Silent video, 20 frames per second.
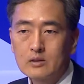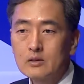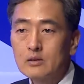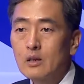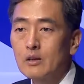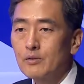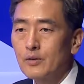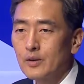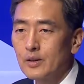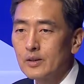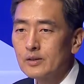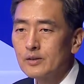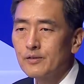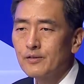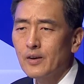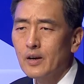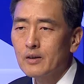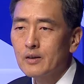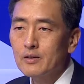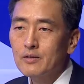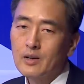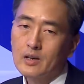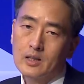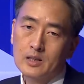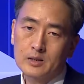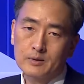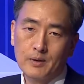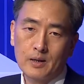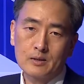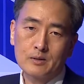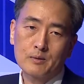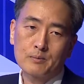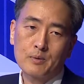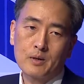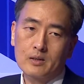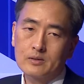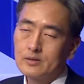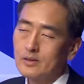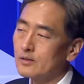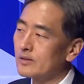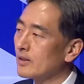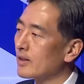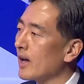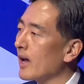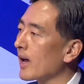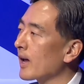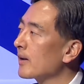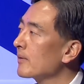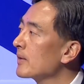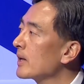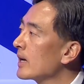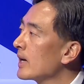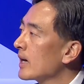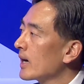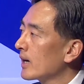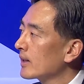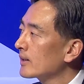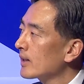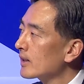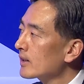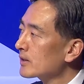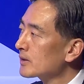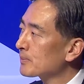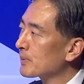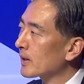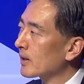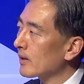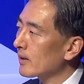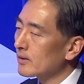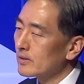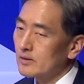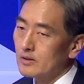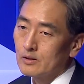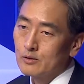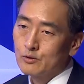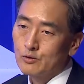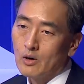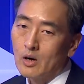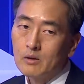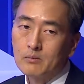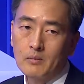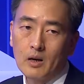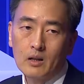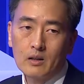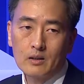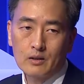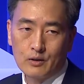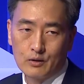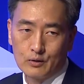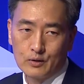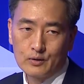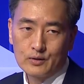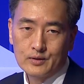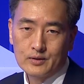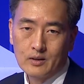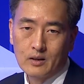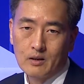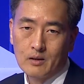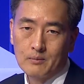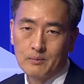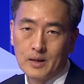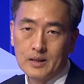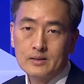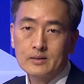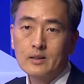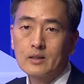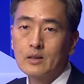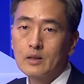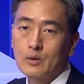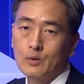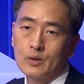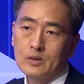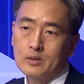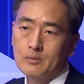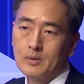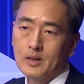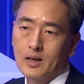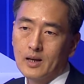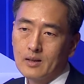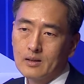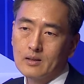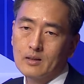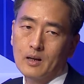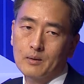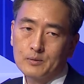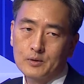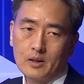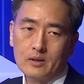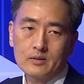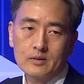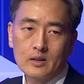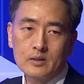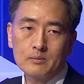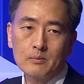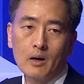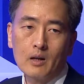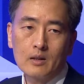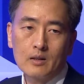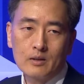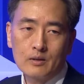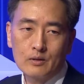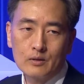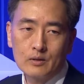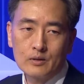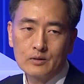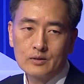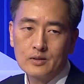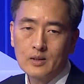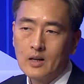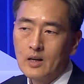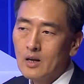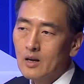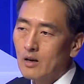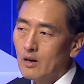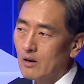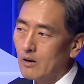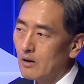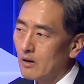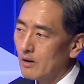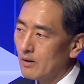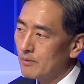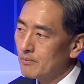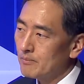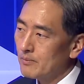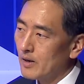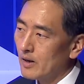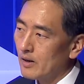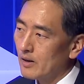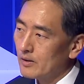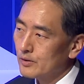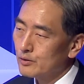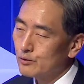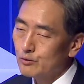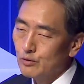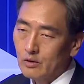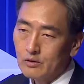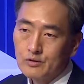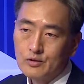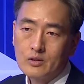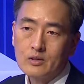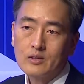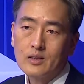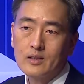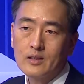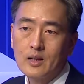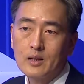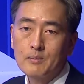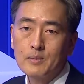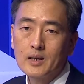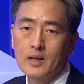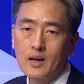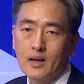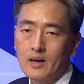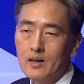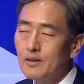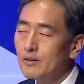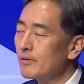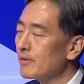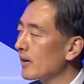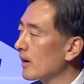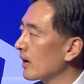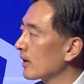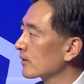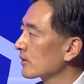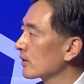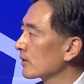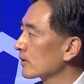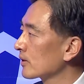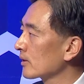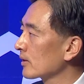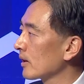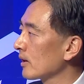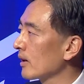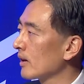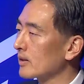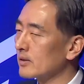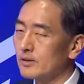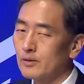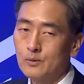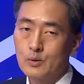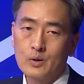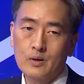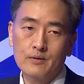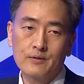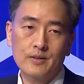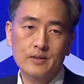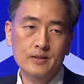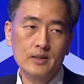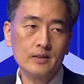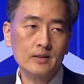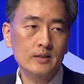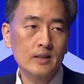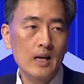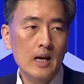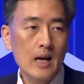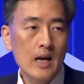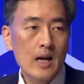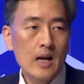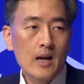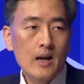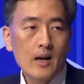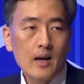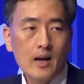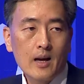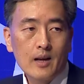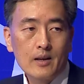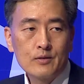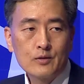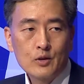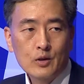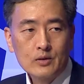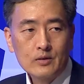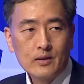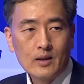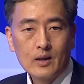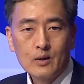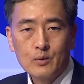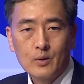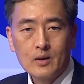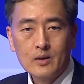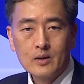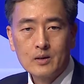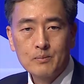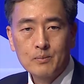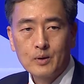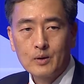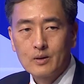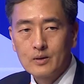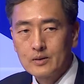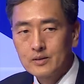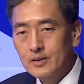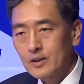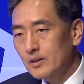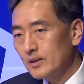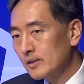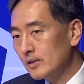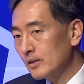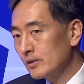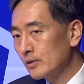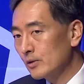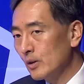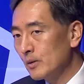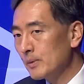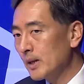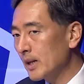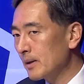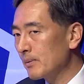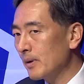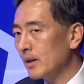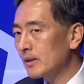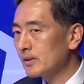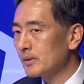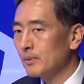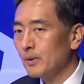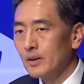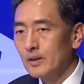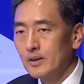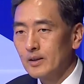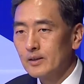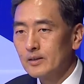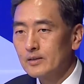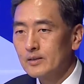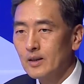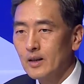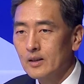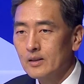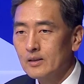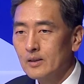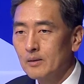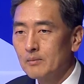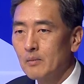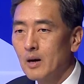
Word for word: discovery is a very, very expensive process today. And that is because the drug molecules are basically quantum mechanical objects. These molecules are uh, structured and they behave uh, due to the laws of quantum physics. And just like quantum computers, there is just so many possibilities that uh,